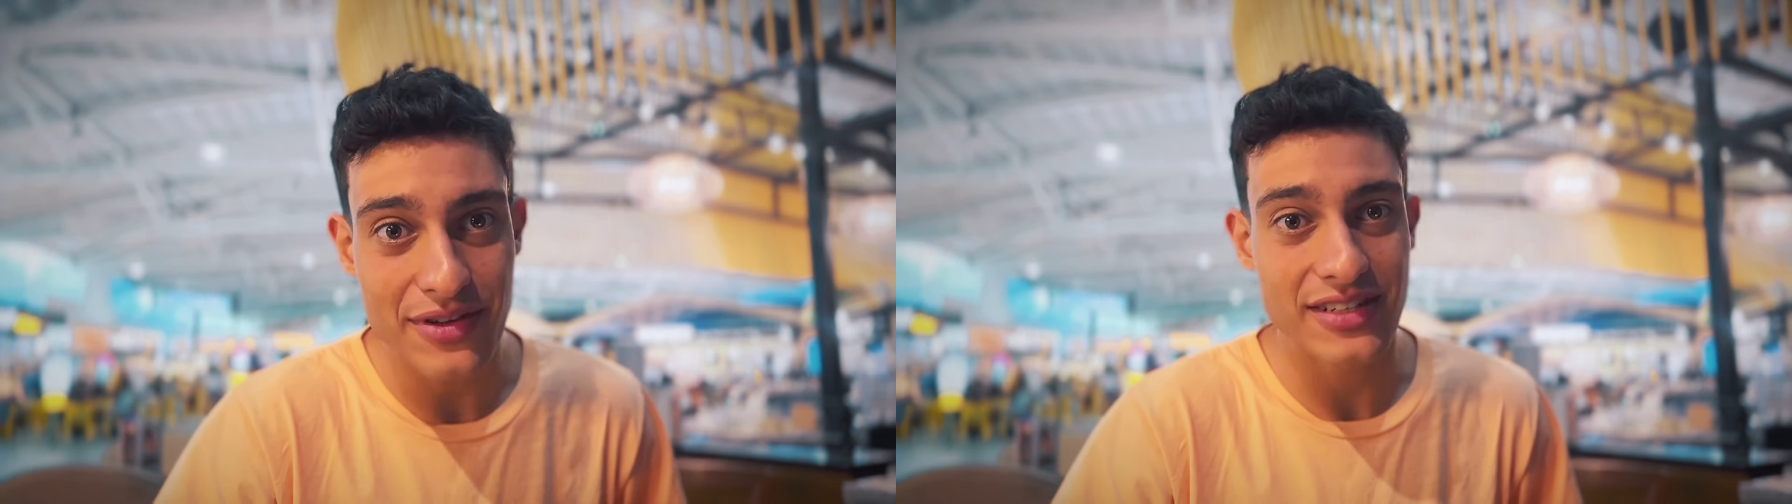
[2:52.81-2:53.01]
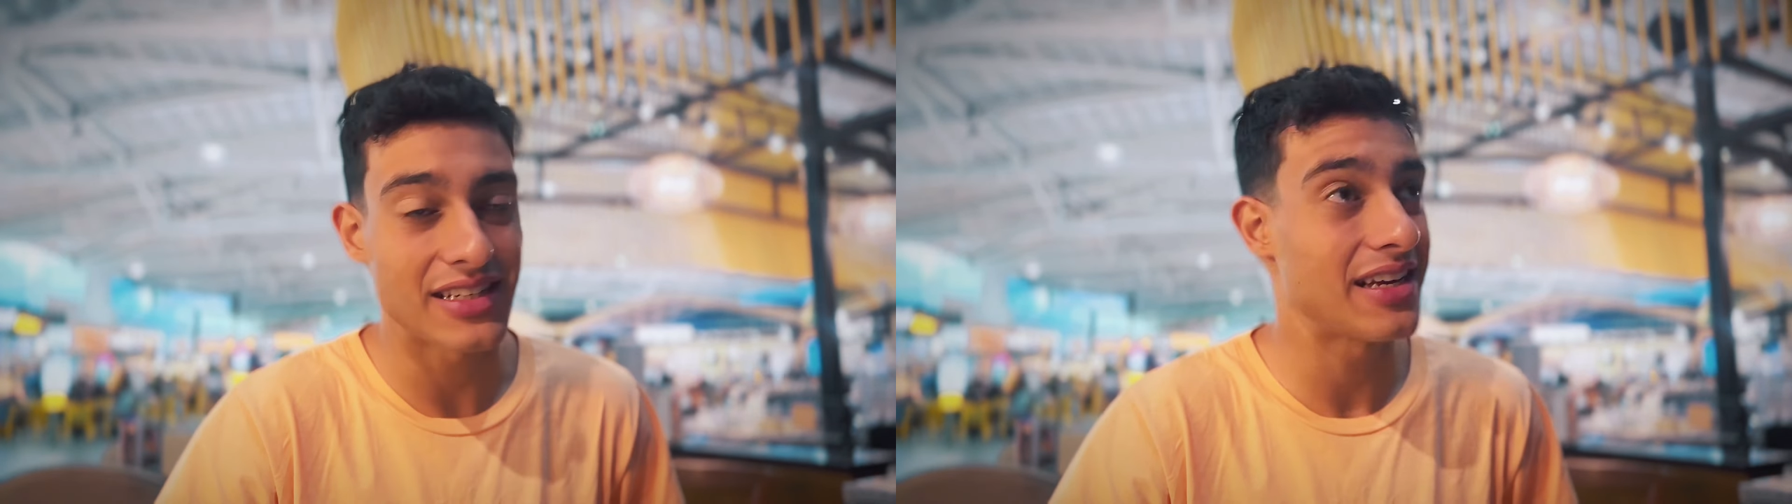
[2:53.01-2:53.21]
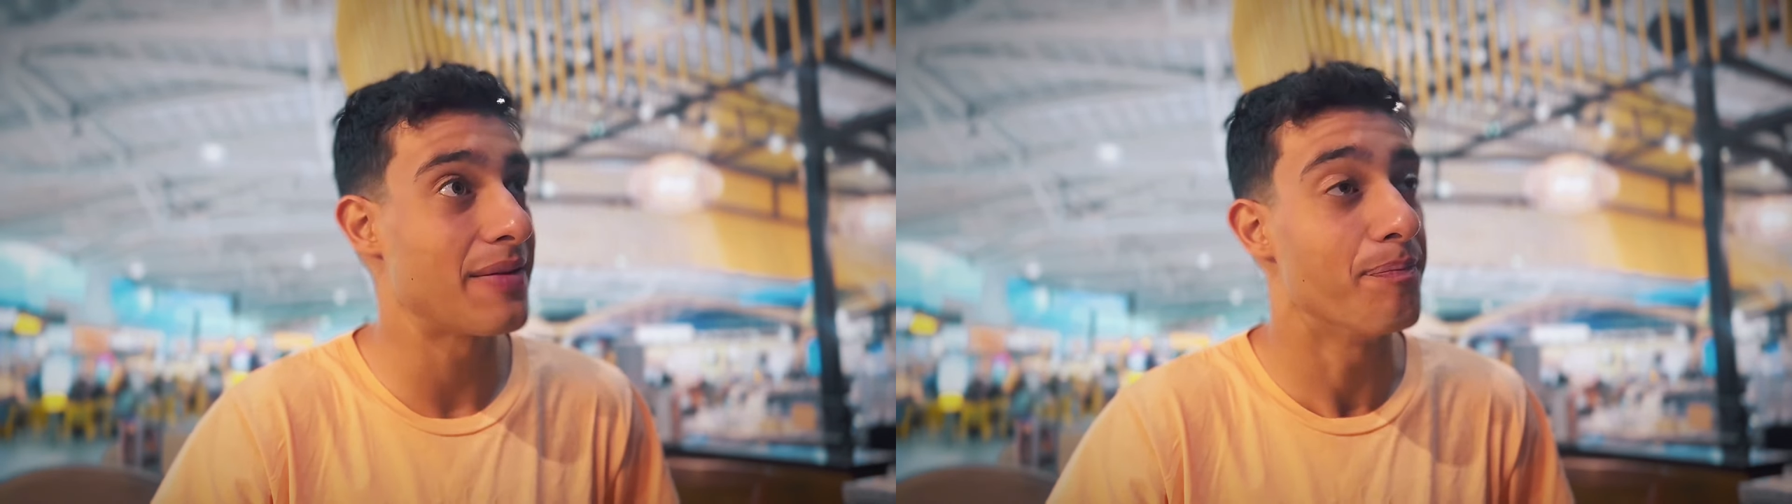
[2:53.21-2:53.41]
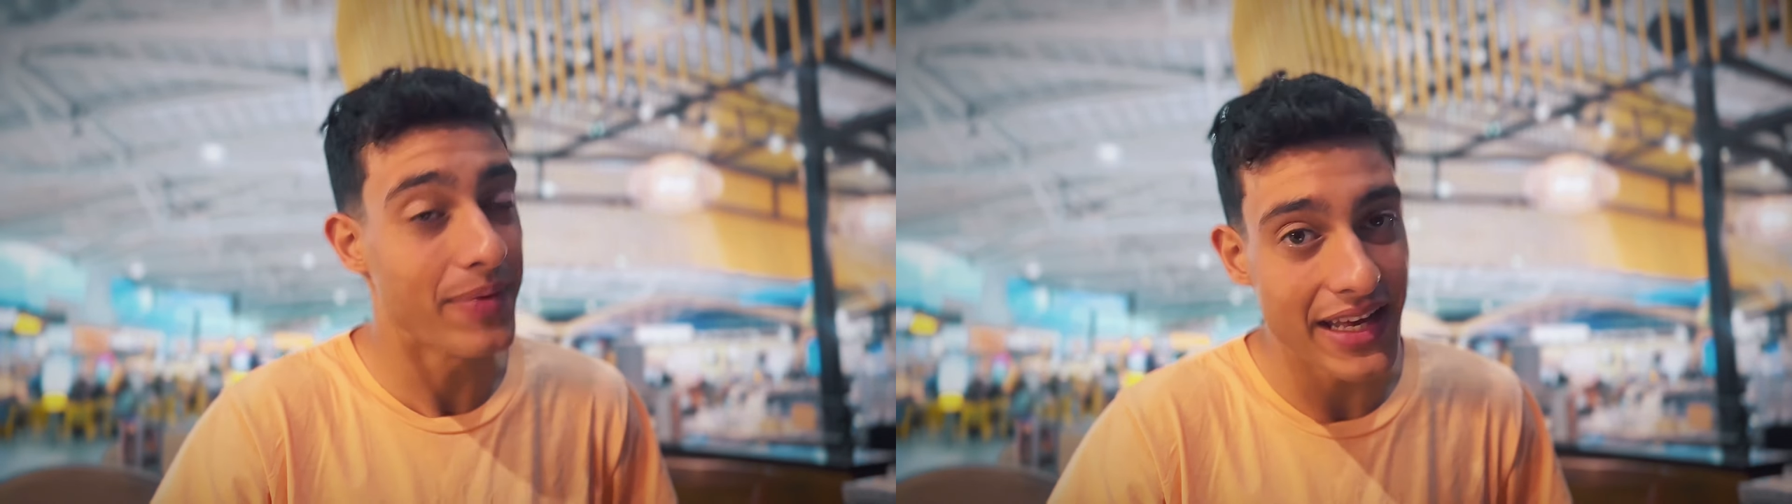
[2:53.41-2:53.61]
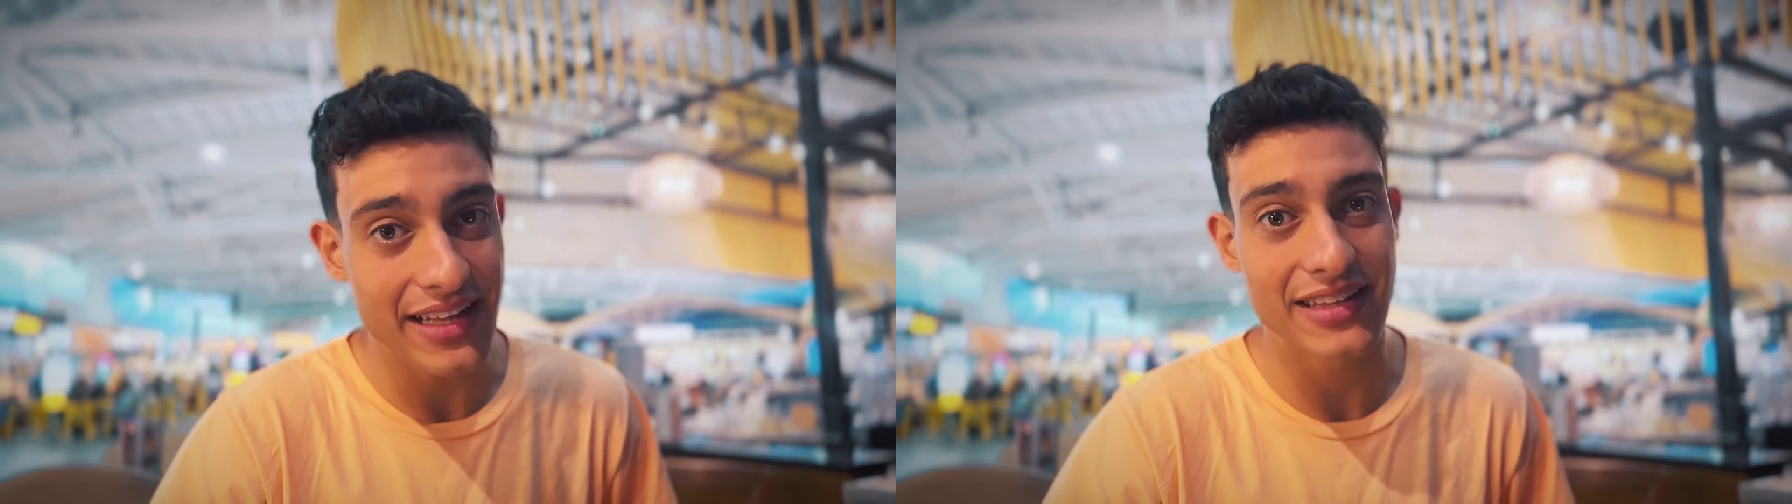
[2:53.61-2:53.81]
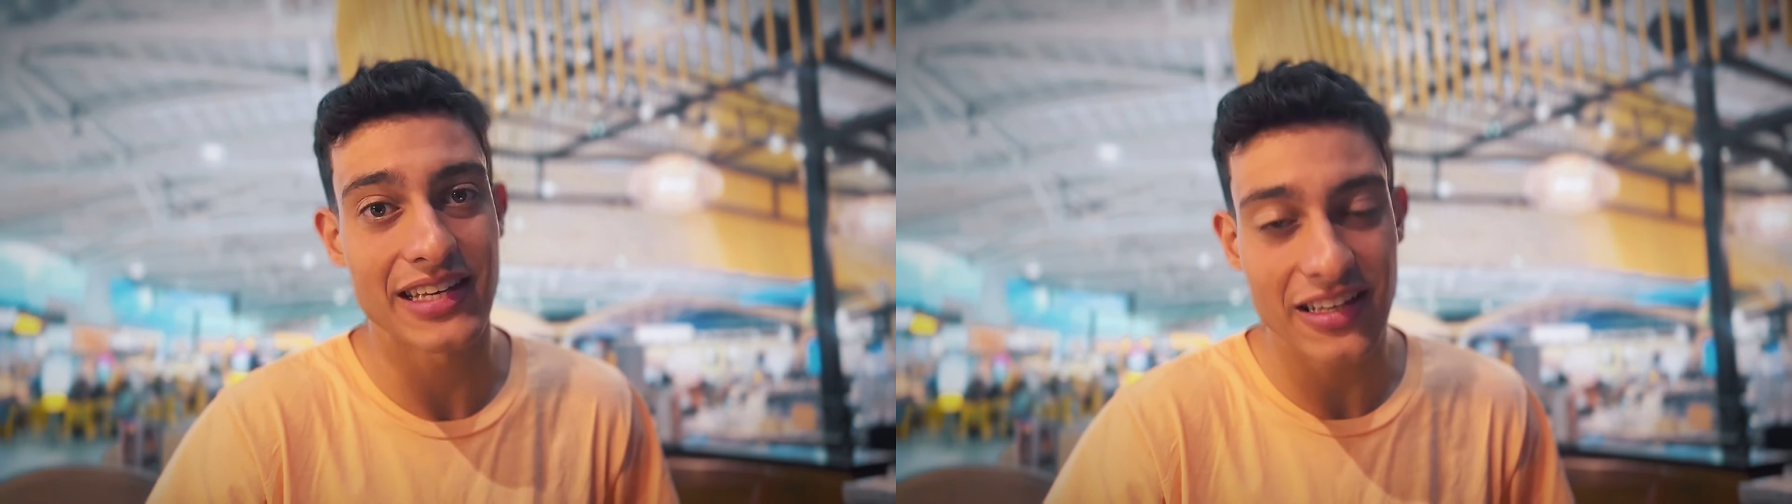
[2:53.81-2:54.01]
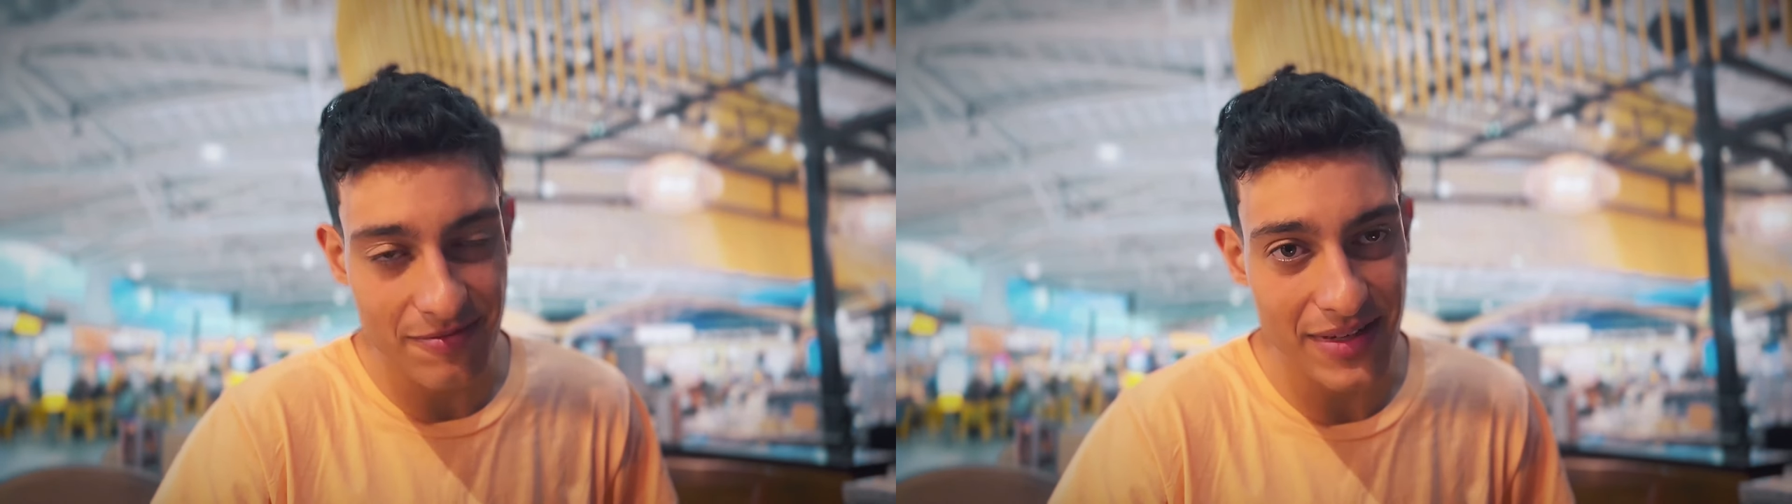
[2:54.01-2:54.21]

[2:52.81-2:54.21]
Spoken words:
There's a big team